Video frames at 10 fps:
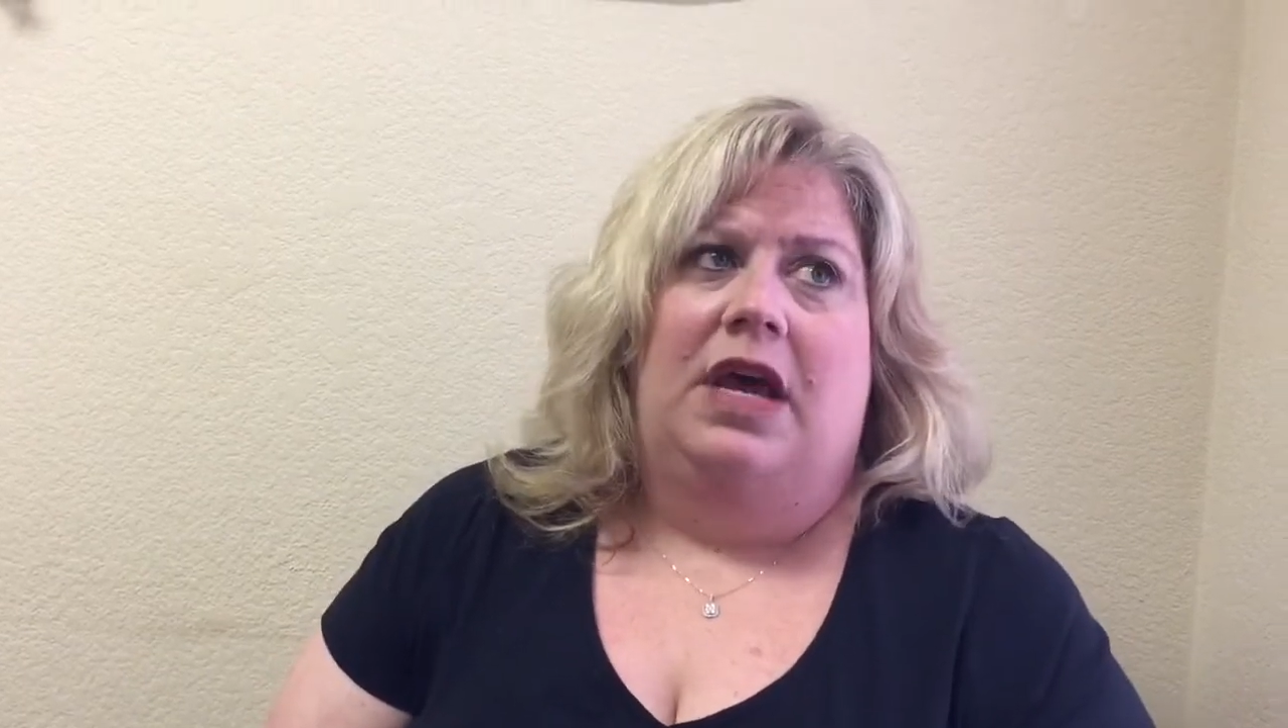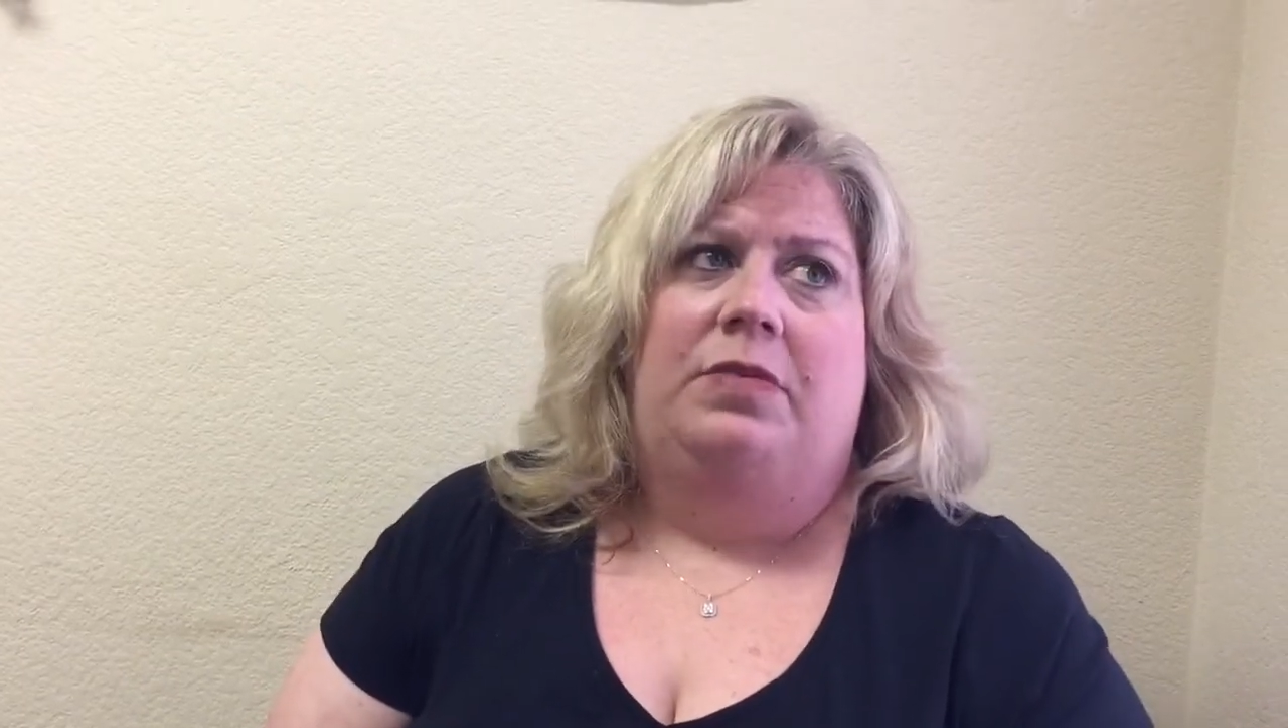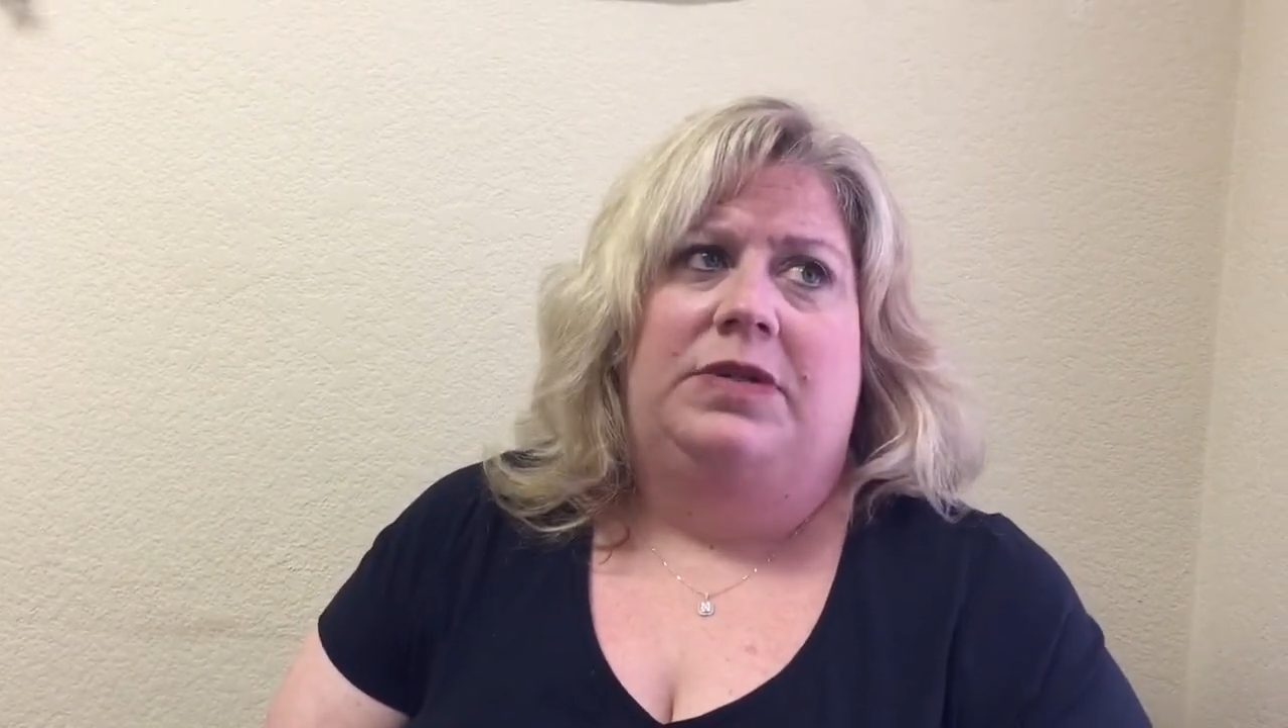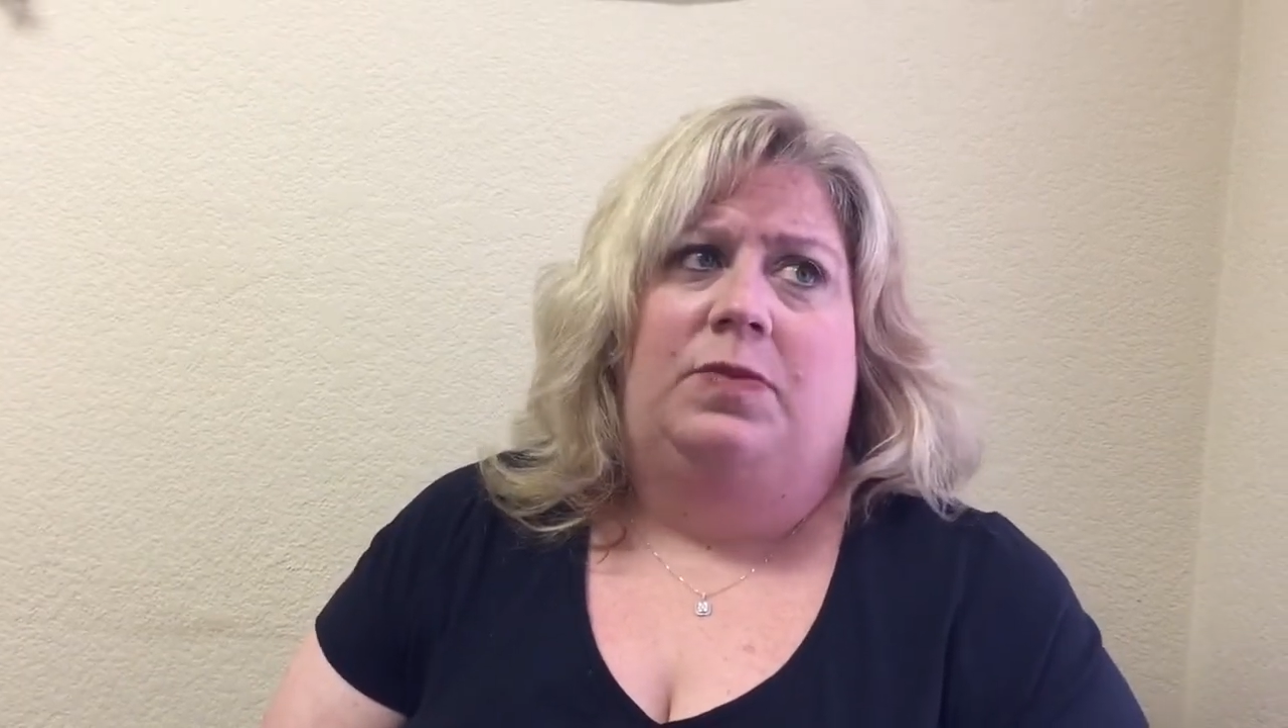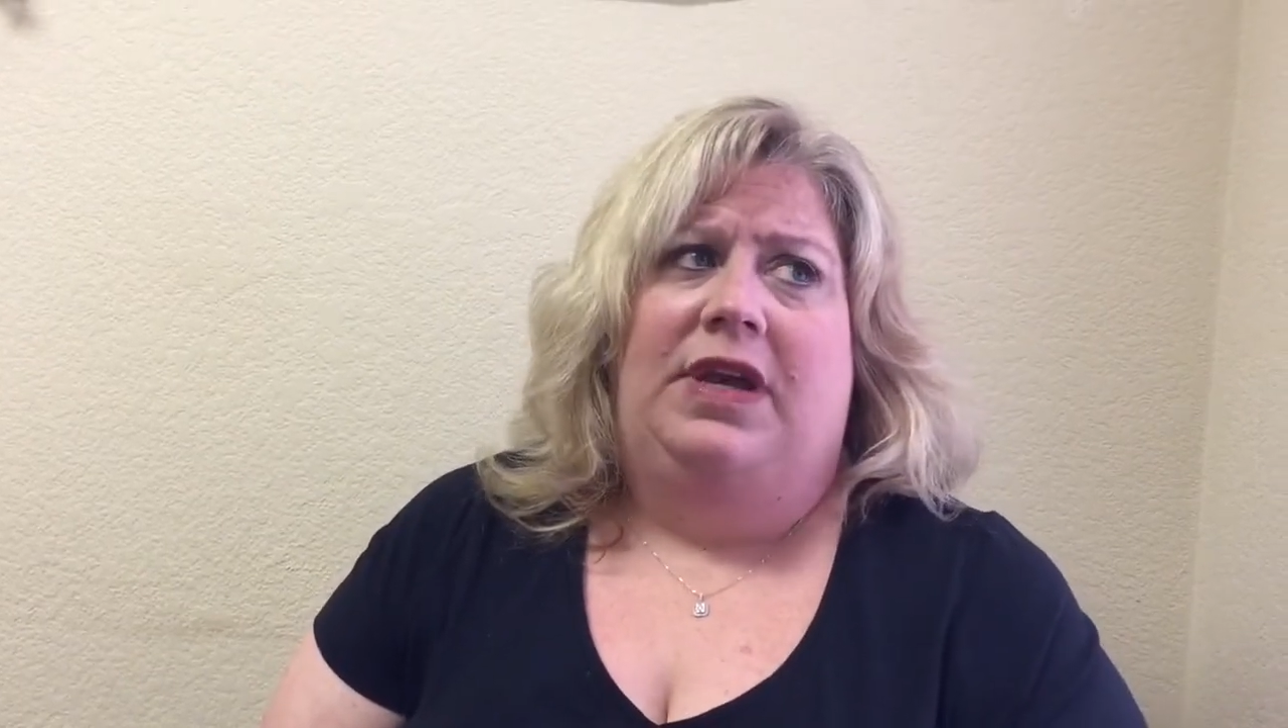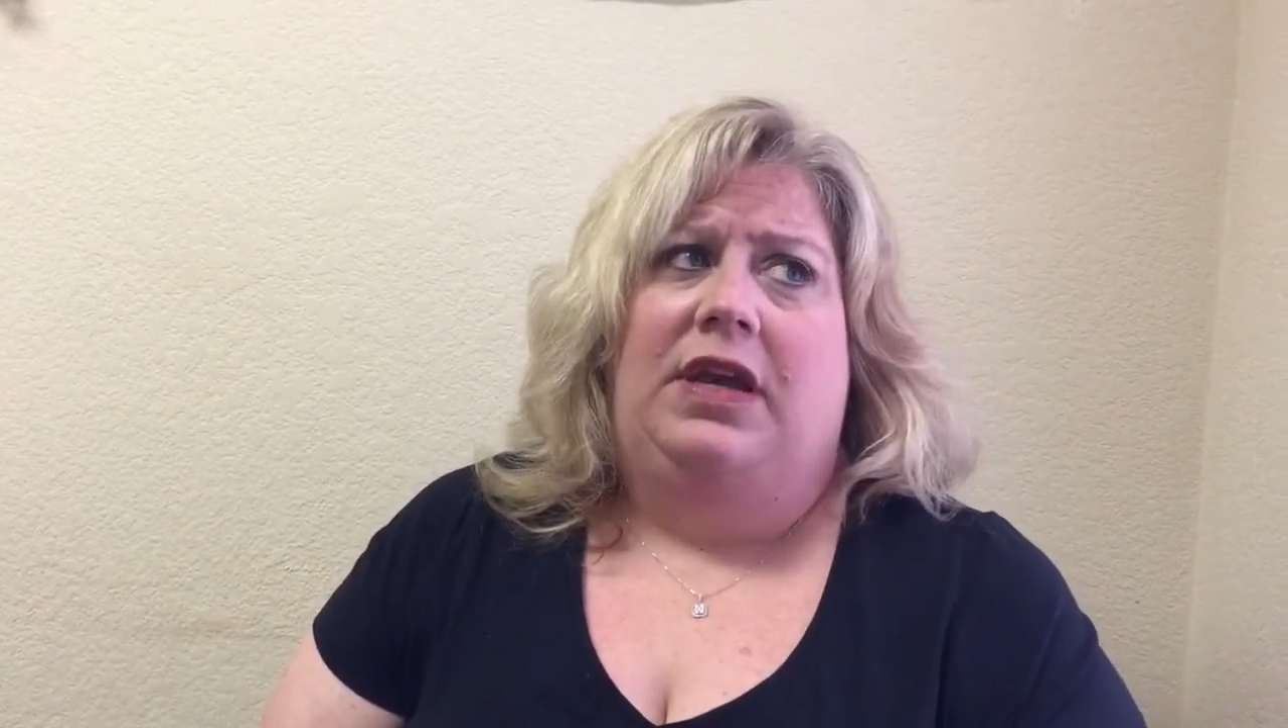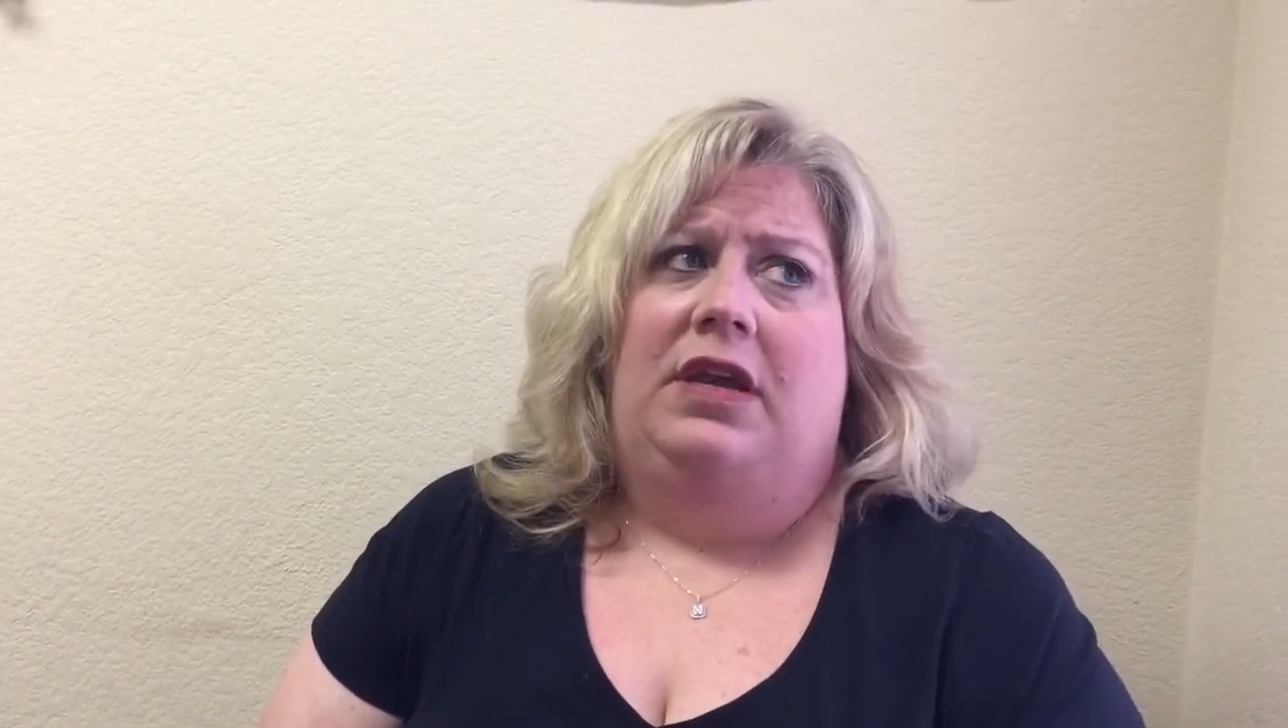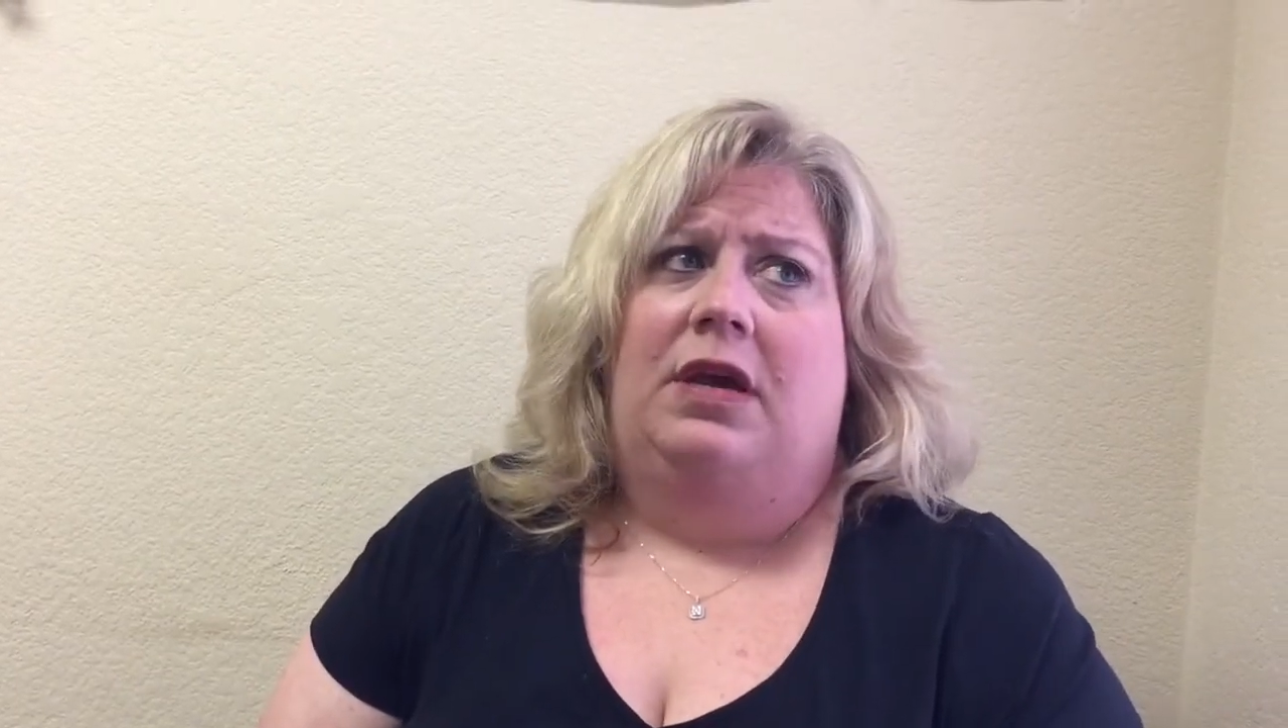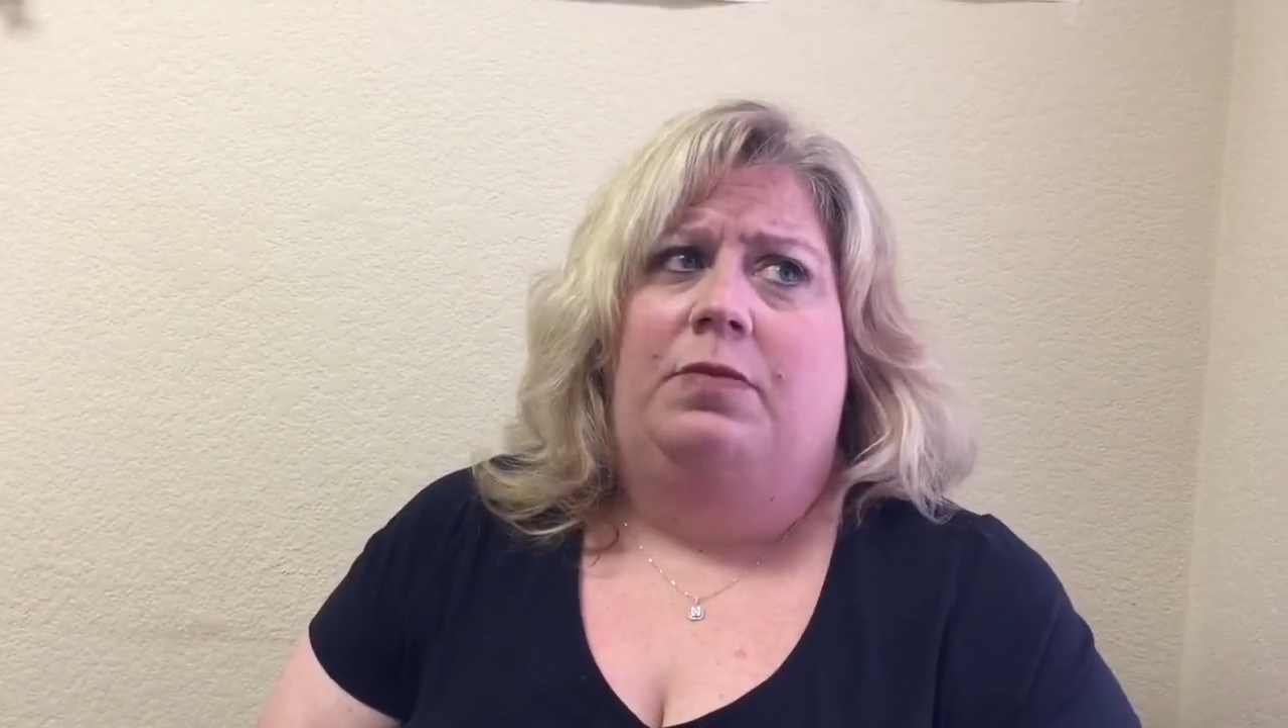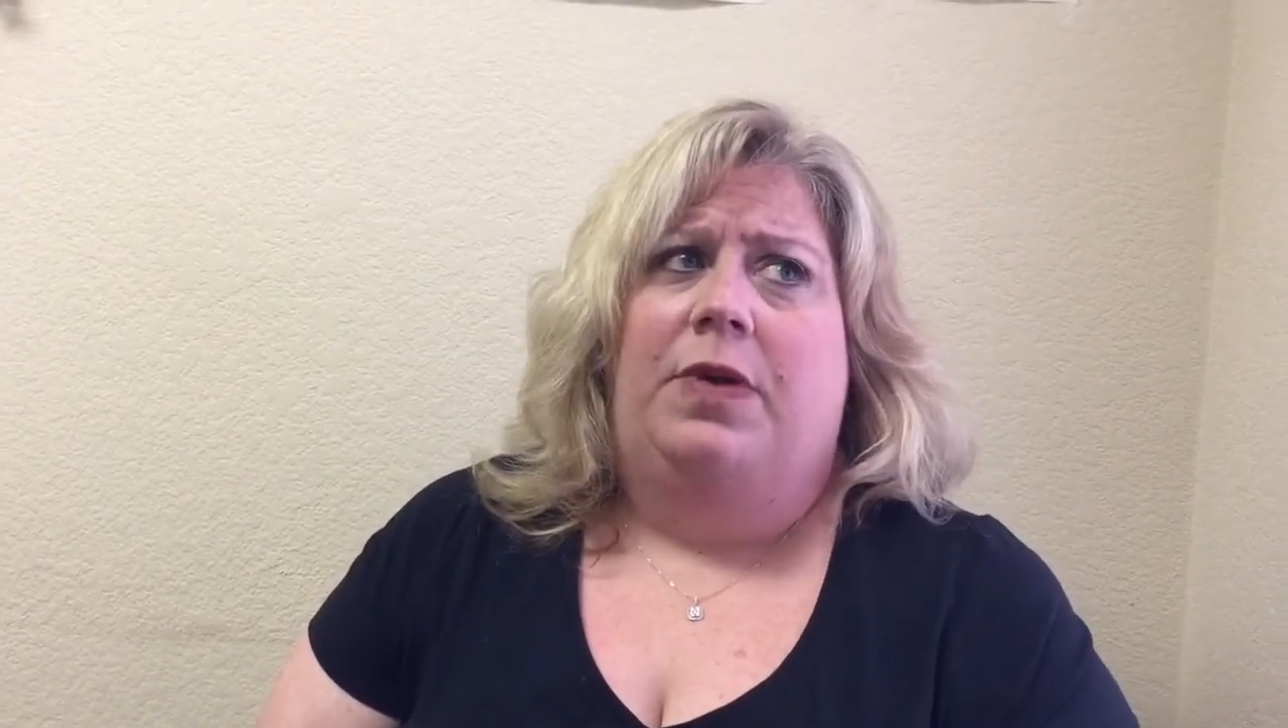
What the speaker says: I was waking up